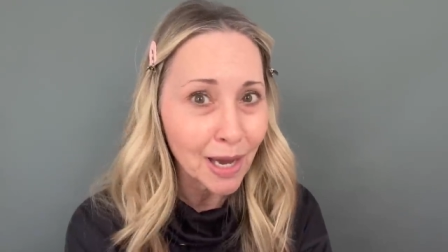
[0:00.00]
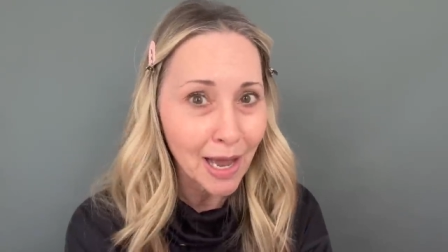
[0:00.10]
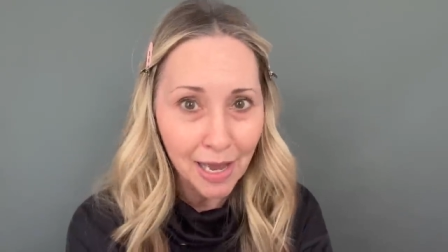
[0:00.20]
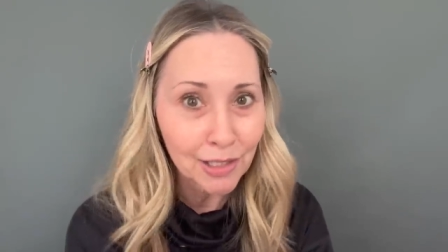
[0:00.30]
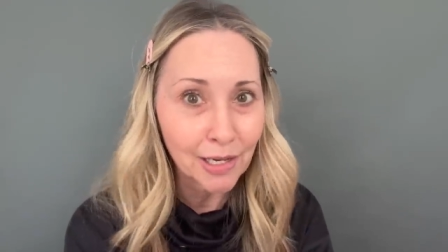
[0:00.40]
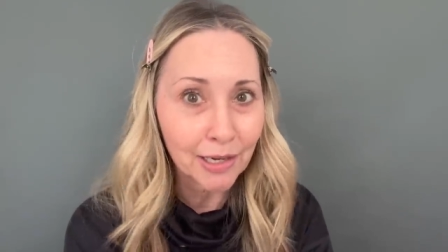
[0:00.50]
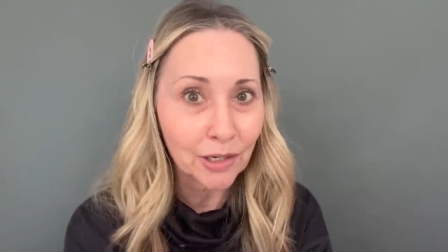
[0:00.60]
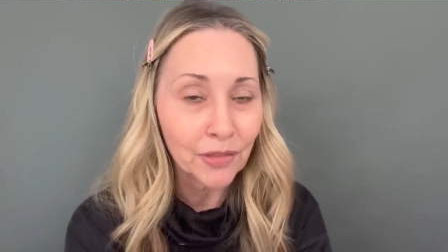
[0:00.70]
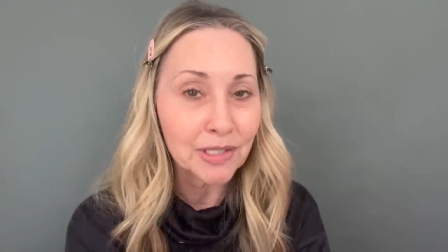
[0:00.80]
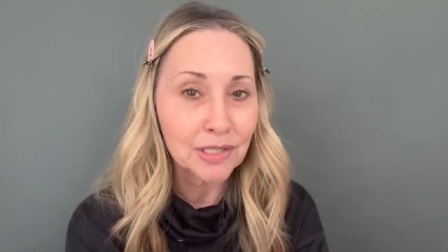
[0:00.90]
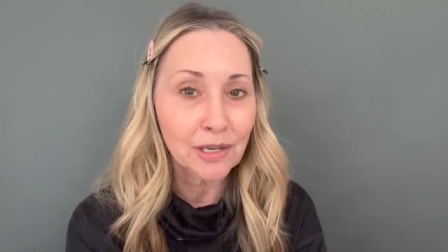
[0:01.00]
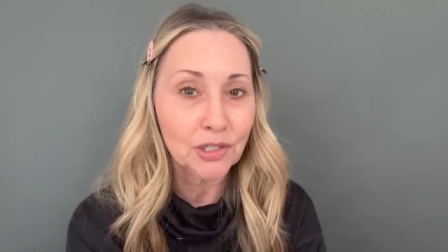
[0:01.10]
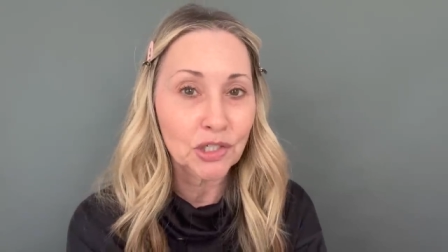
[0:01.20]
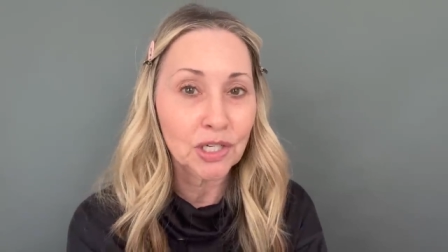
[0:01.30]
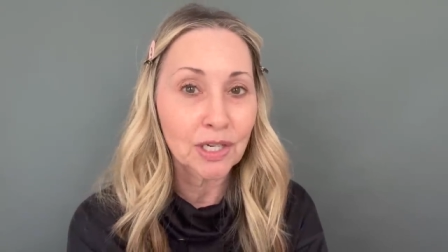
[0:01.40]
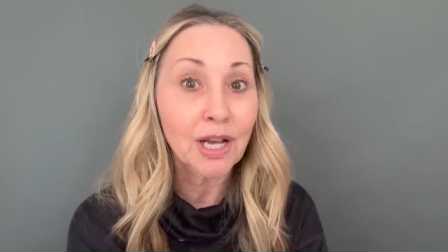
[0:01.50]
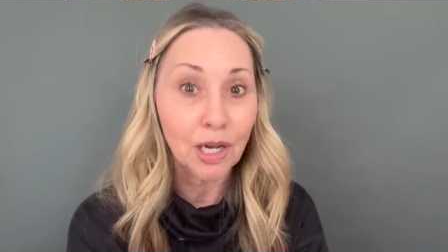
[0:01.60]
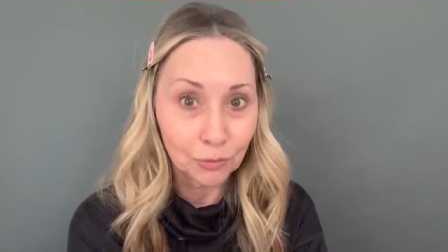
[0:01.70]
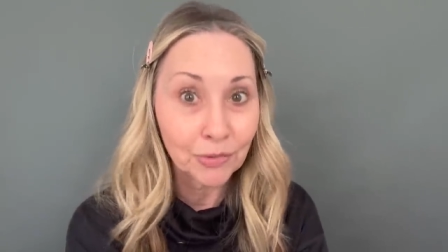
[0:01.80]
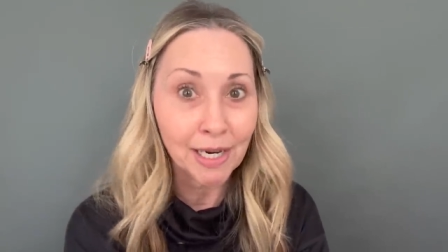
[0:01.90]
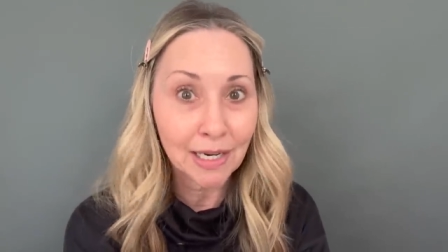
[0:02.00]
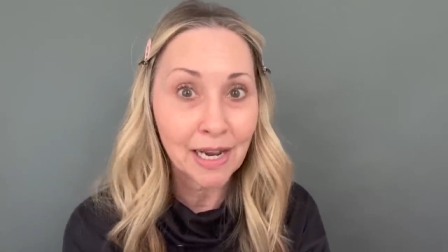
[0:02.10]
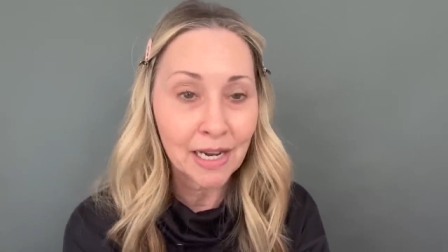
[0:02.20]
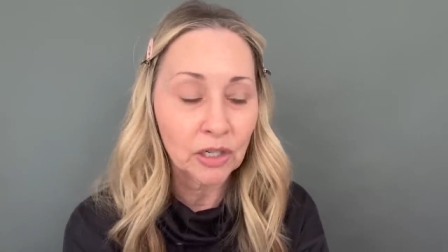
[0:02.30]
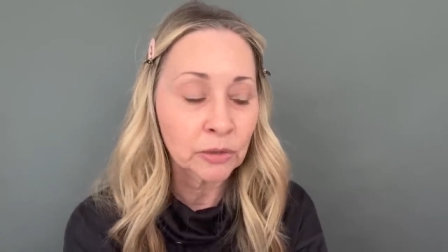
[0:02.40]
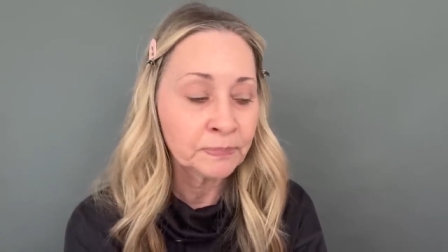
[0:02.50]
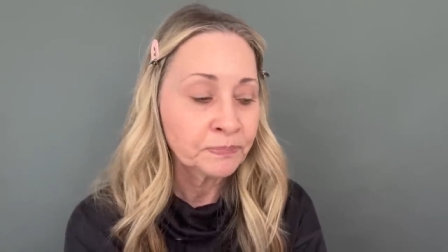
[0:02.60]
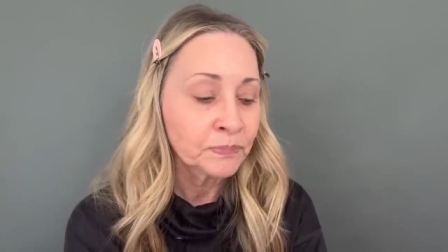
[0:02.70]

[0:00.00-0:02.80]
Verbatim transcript: highlighter that's launching right now.